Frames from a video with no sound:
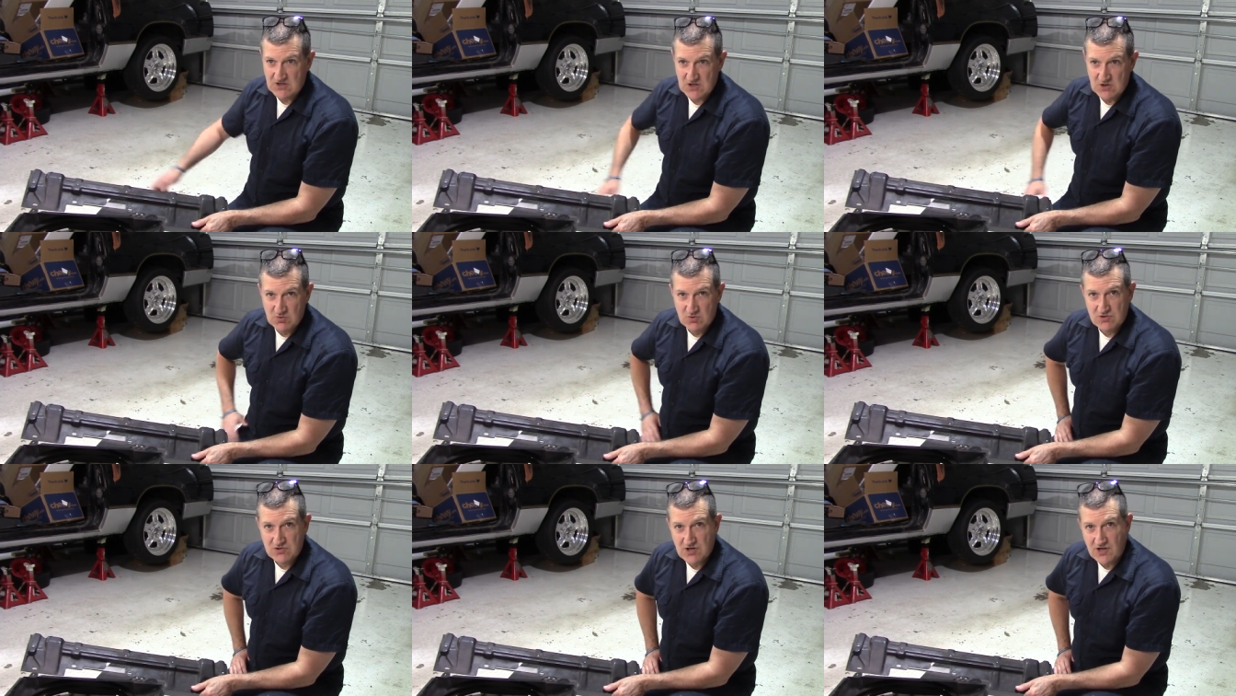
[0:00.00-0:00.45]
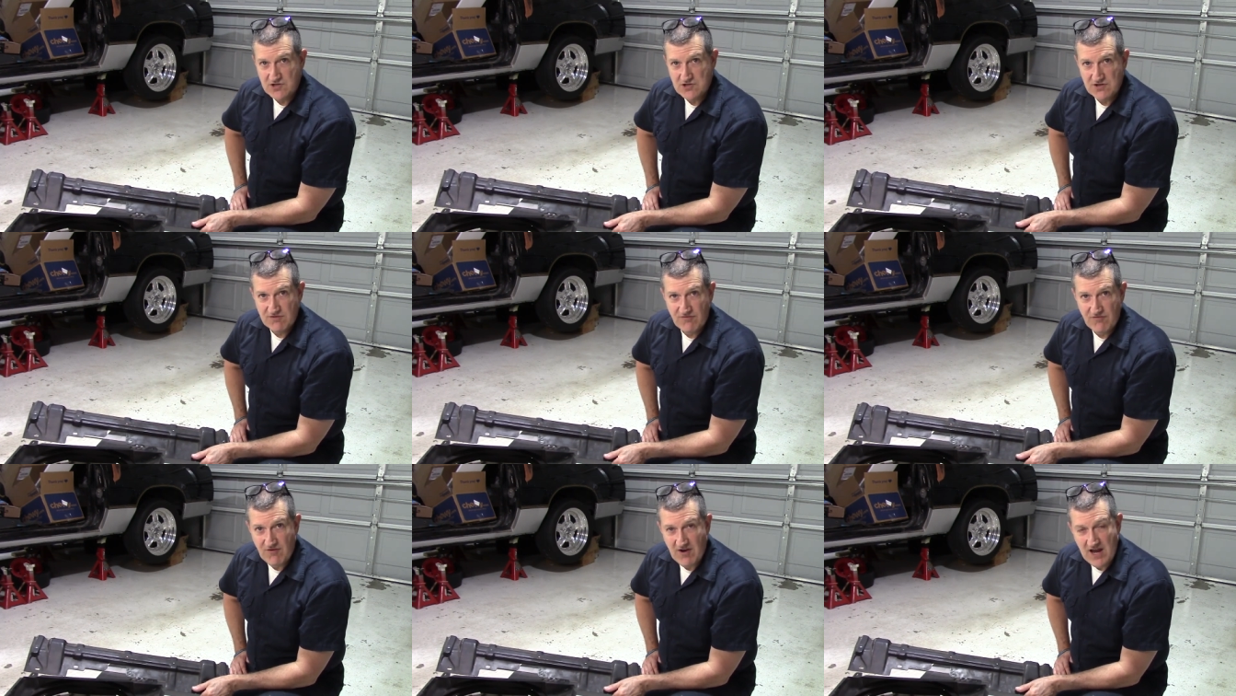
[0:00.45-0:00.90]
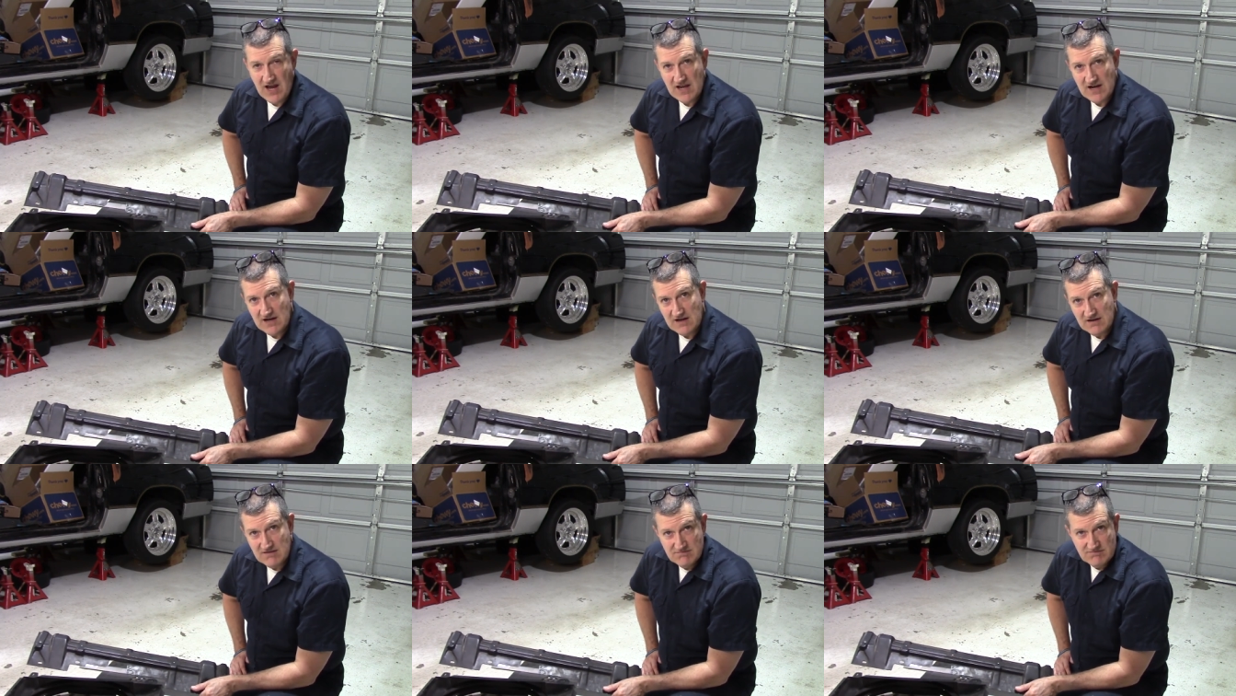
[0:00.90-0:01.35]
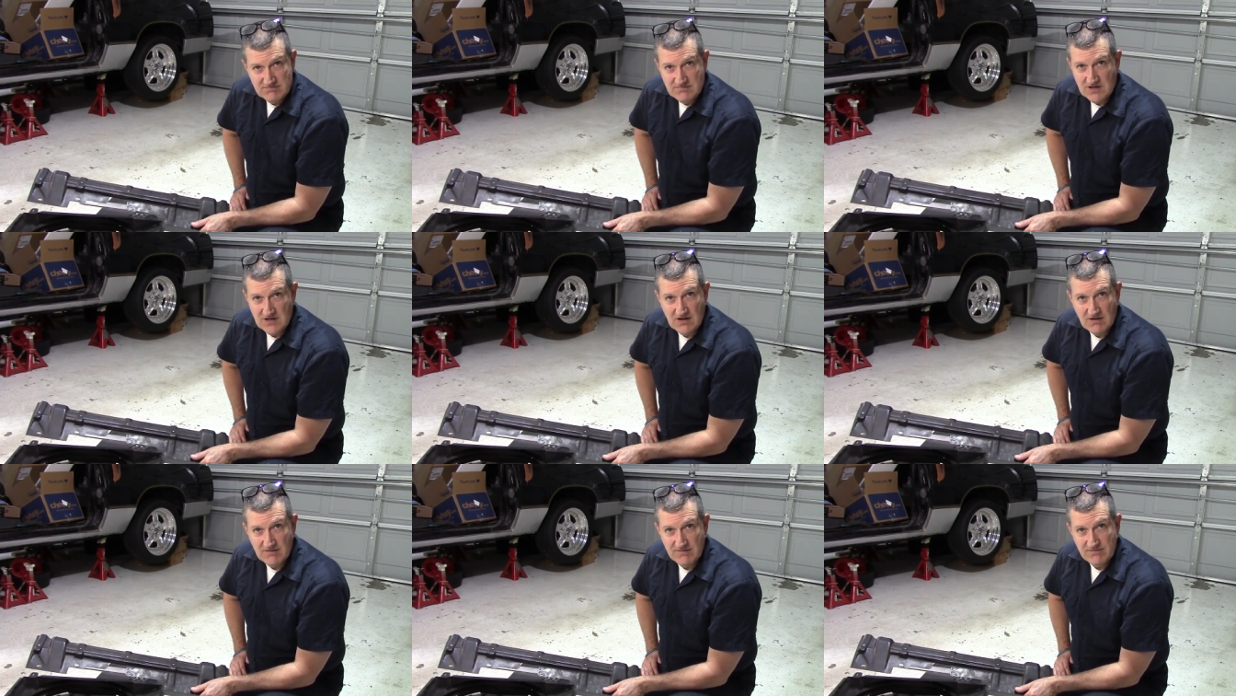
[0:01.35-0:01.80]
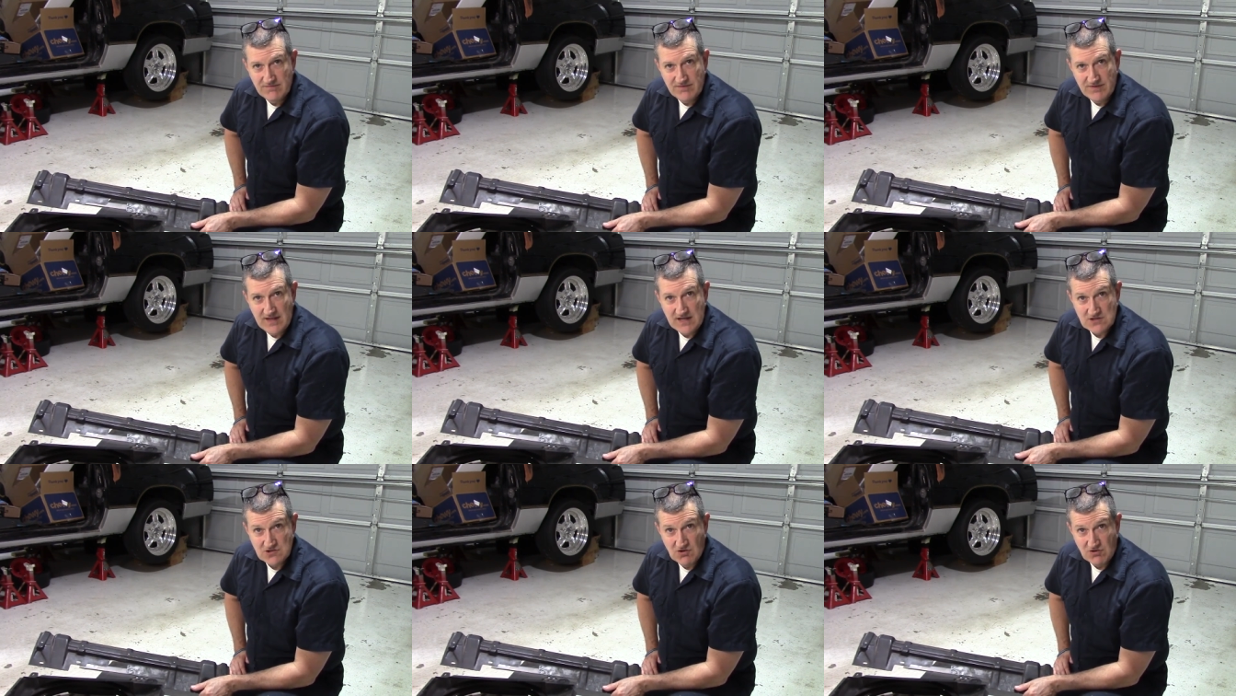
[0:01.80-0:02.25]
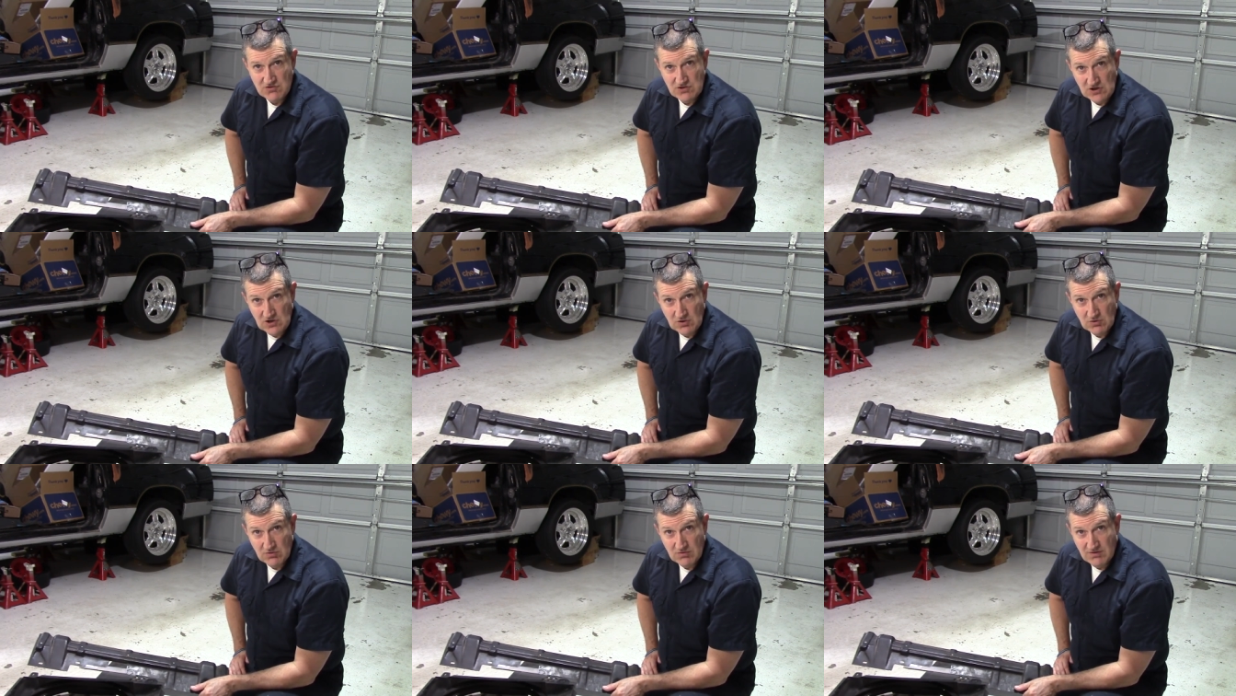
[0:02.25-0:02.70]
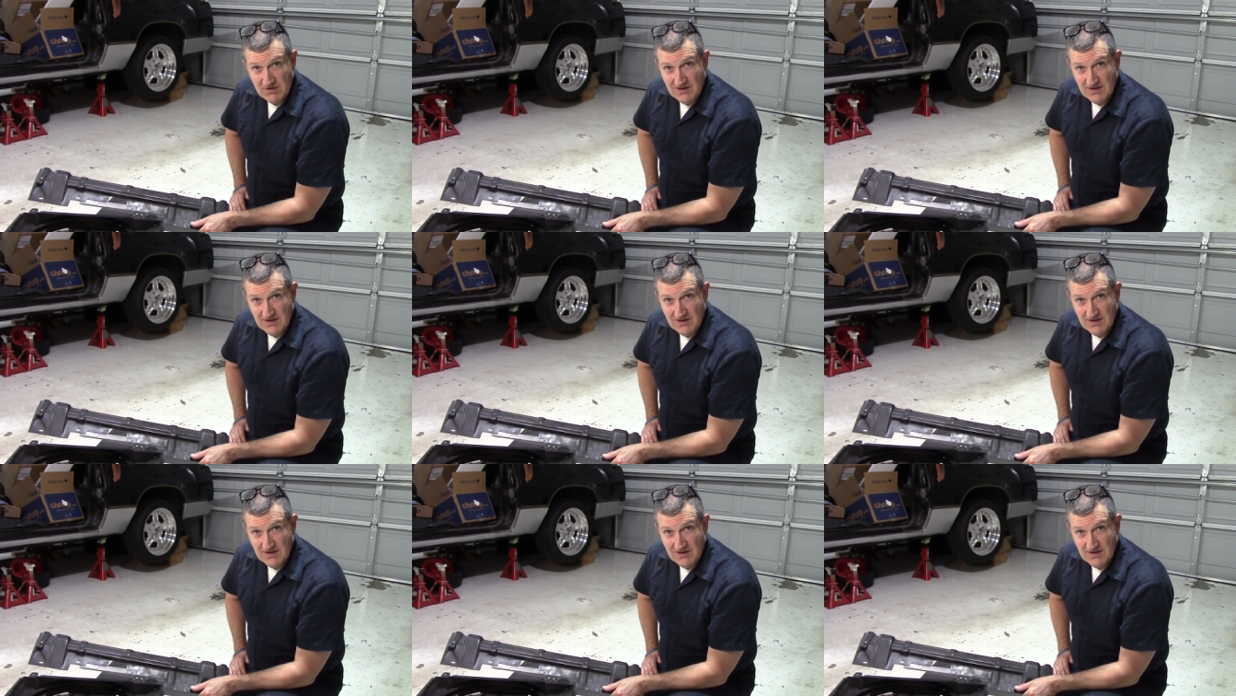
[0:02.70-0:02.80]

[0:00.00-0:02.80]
you were touching fan, and you know that's on you.